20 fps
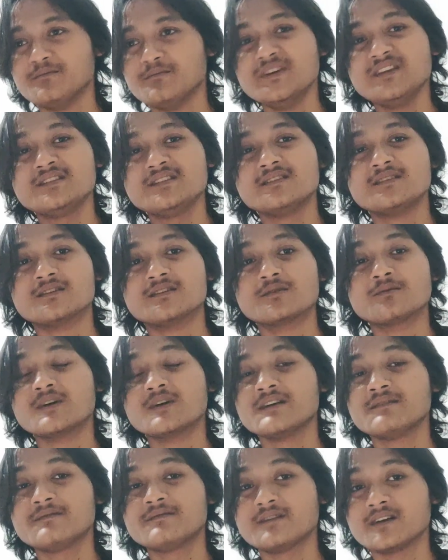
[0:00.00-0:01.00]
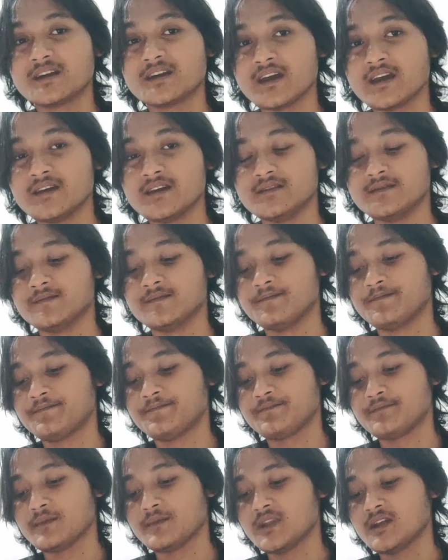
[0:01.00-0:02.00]
meet her wife again.
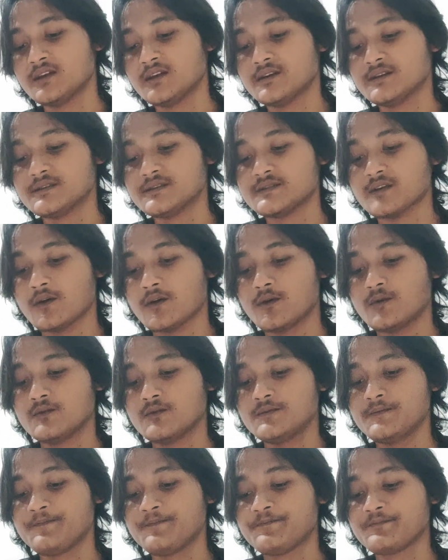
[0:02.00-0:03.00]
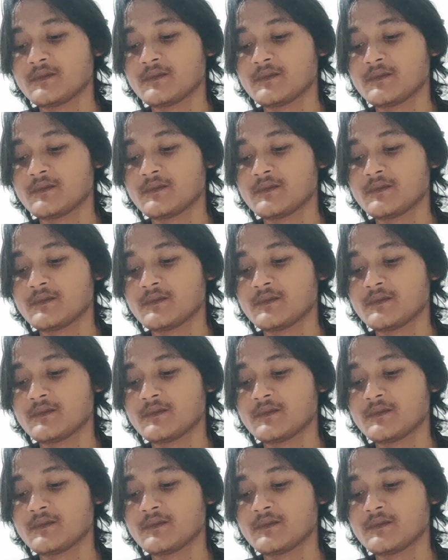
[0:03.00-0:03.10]
So